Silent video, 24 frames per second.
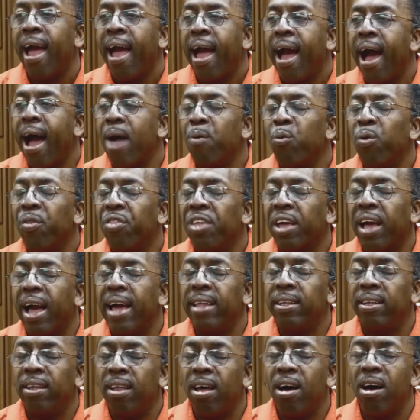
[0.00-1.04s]
One thing I
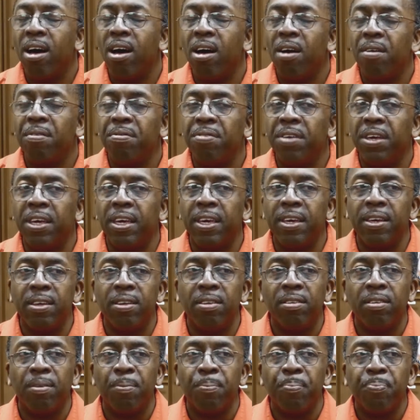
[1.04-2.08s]
love
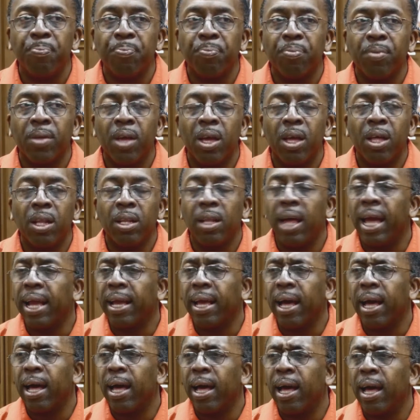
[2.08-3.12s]
is,
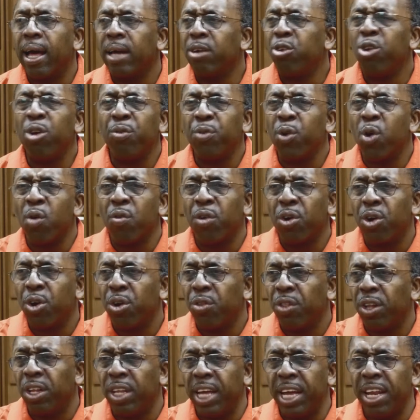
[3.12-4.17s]
like, I don't know if you
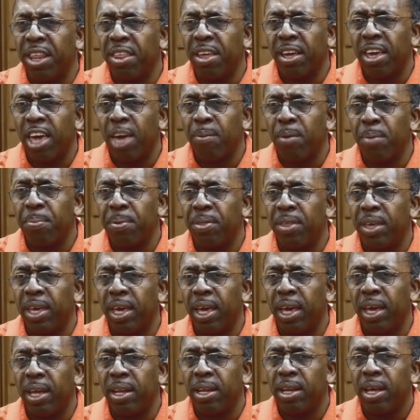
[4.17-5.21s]
overheard the lady that came up at the
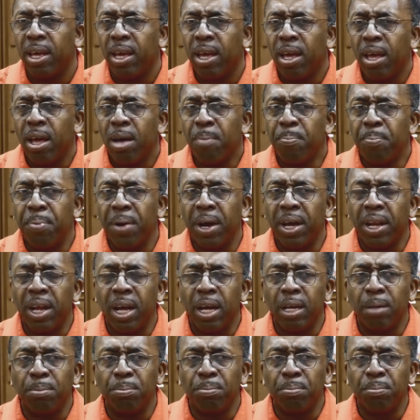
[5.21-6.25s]
end, but
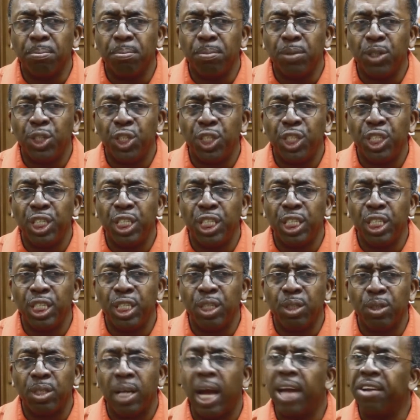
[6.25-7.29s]

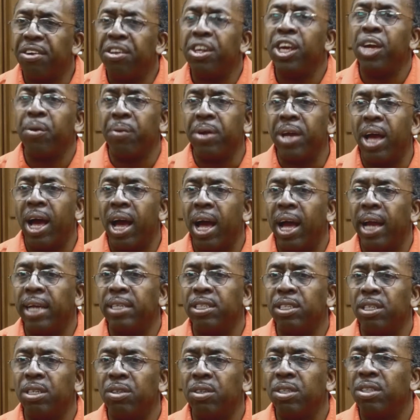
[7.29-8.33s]
she got teary-eyed,
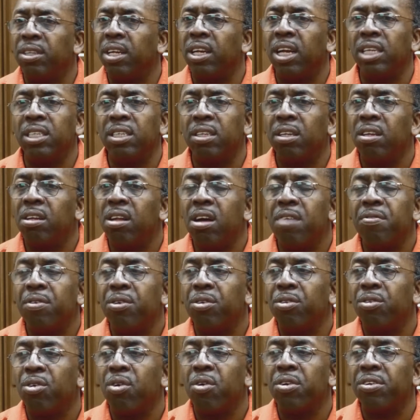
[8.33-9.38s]
just saying, I just love your
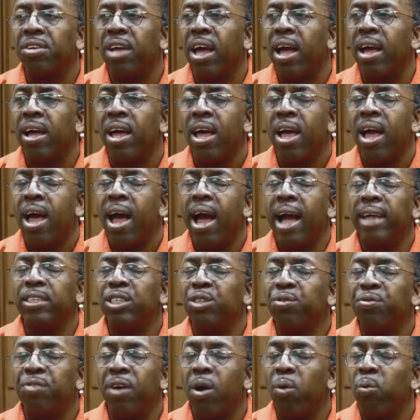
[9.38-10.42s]
stories. And I
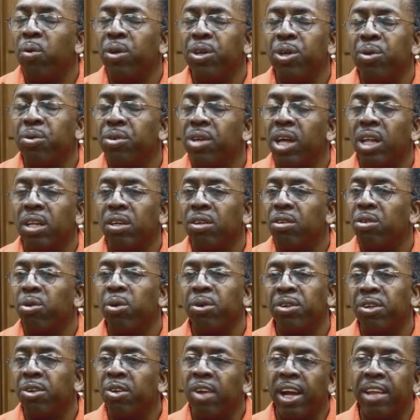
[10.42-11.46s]
just felt when you were telling
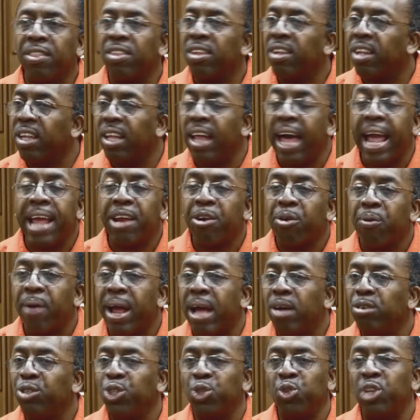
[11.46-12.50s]
stories, there's like this light
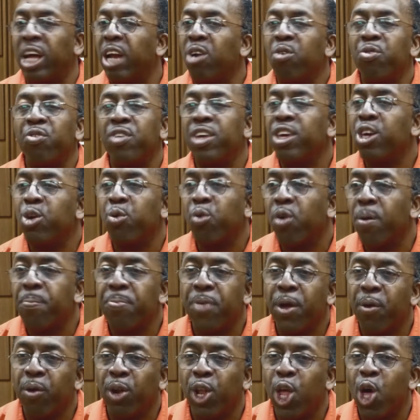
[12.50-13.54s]
around you, and I don't think you were up
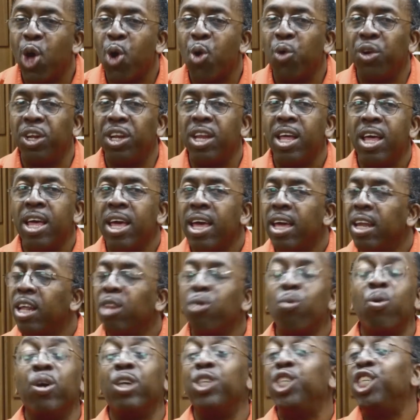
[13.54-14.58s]
there alone. And in
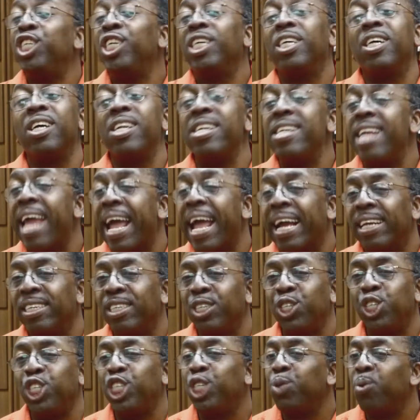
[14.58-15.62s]
other words, she
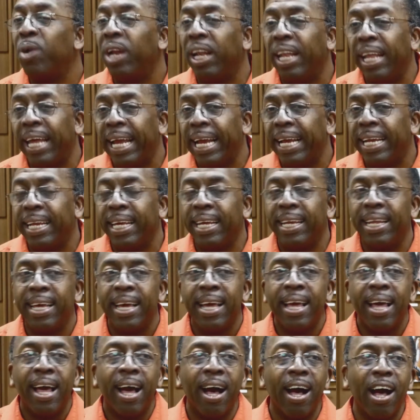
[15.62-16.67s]
connected, she related,
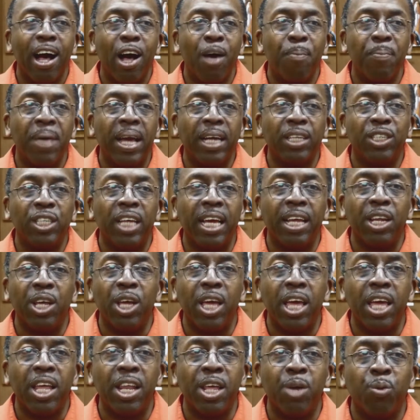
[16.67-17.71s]

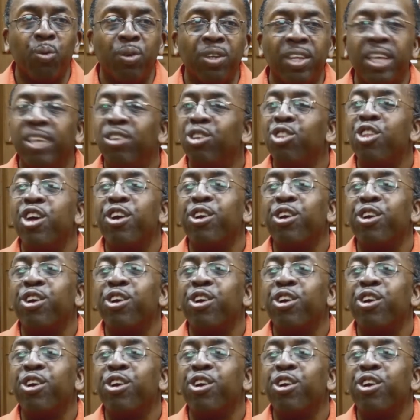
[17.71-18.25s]
they're